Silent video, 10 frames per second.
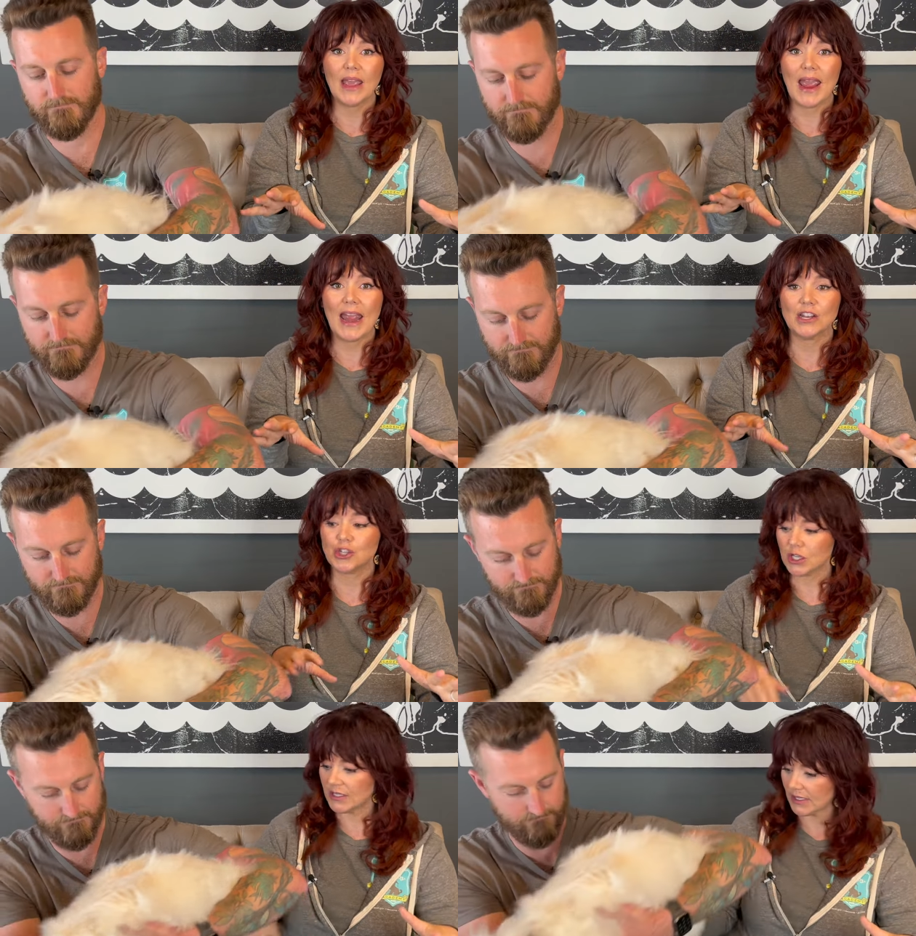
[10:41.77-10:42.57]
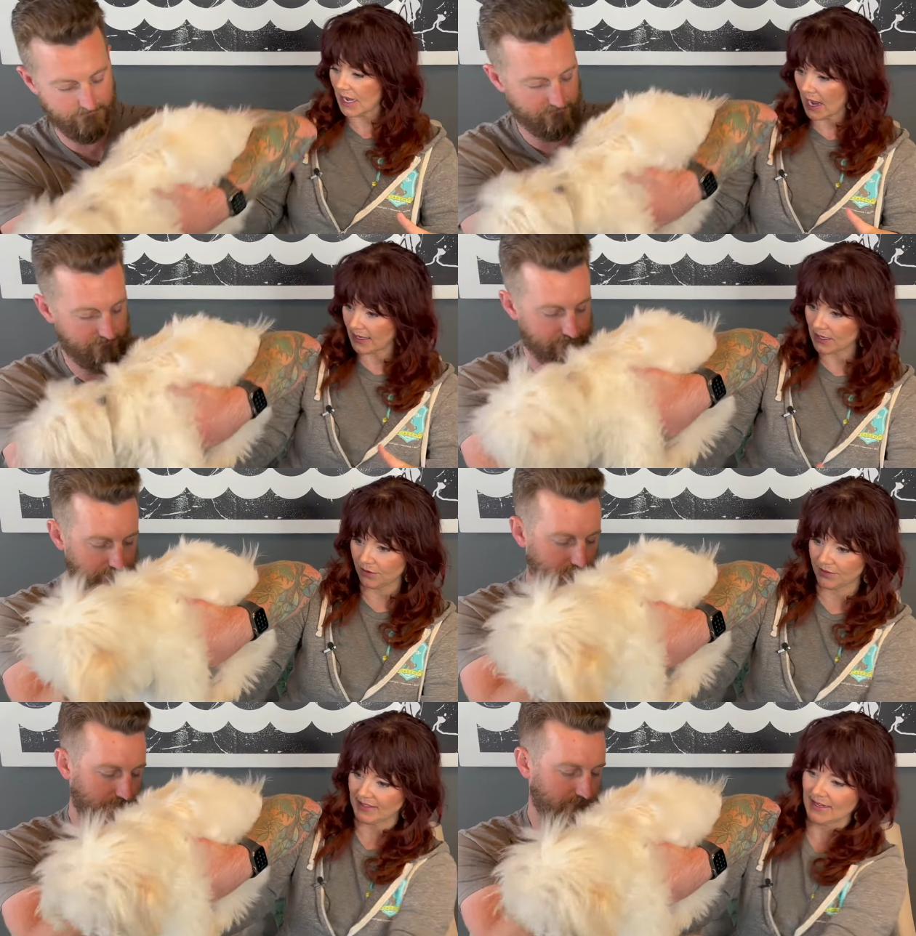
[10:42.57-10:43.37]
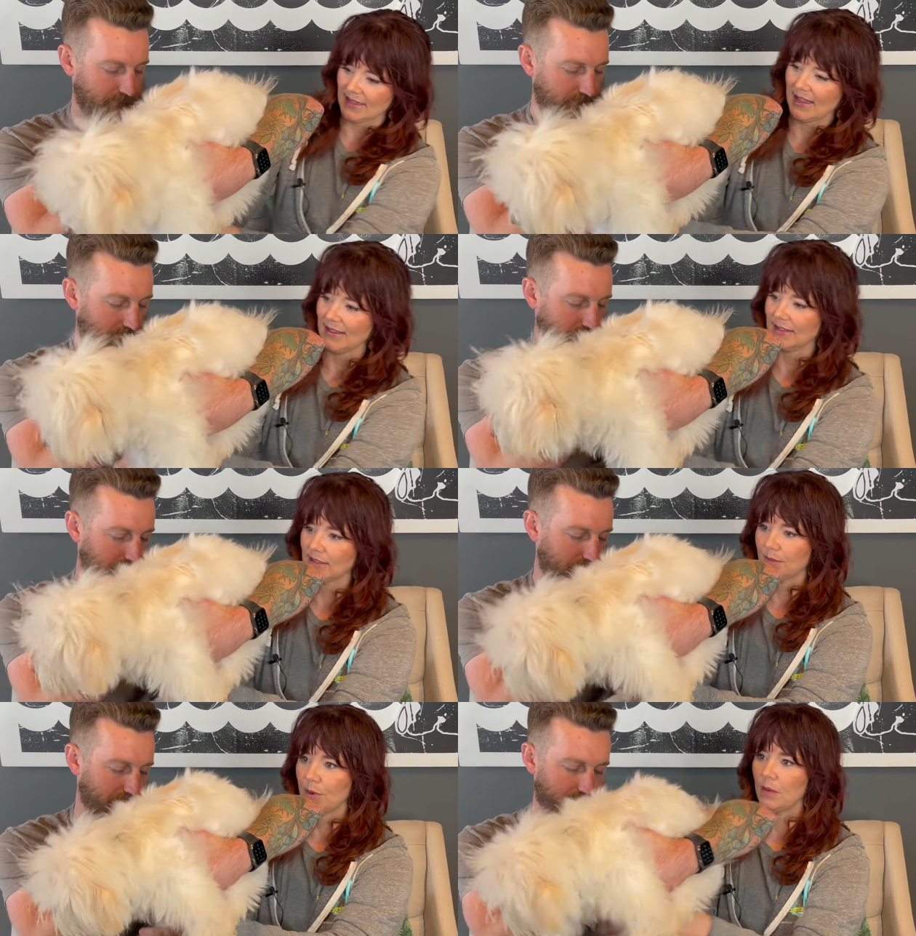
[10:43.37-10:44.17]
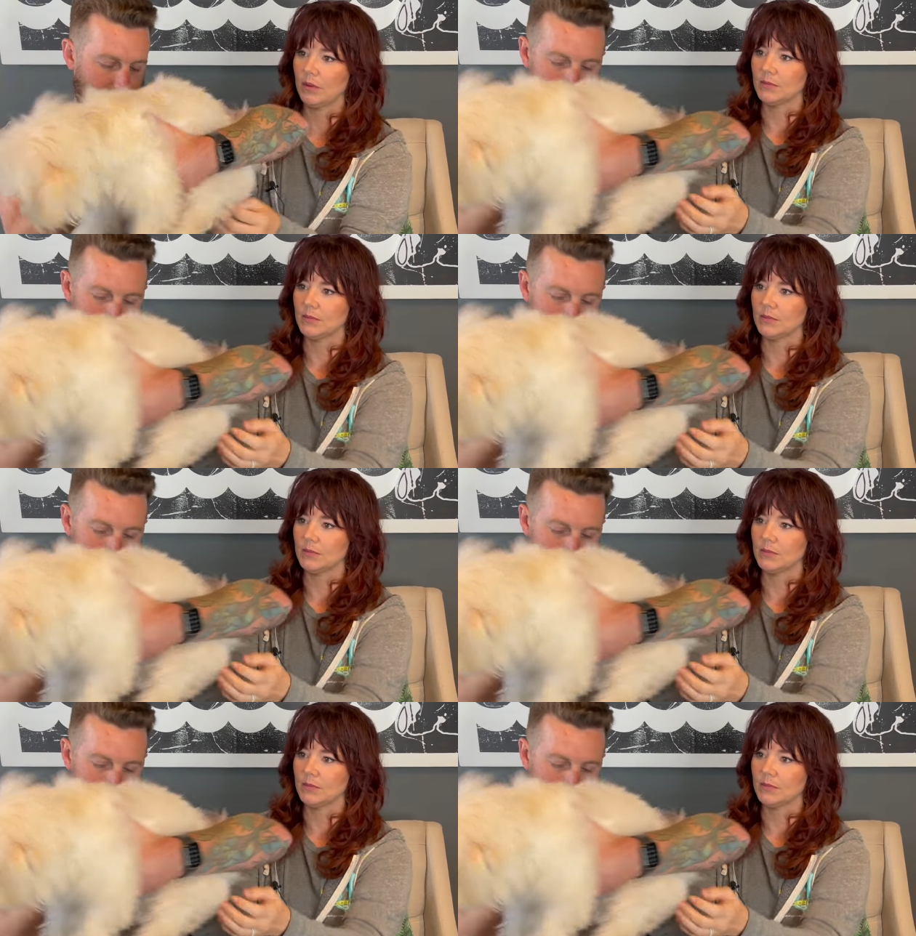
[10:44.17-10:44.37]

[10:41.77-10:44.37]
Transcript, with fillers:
Speaker 1: and just kind of see. Yeah, this is the problem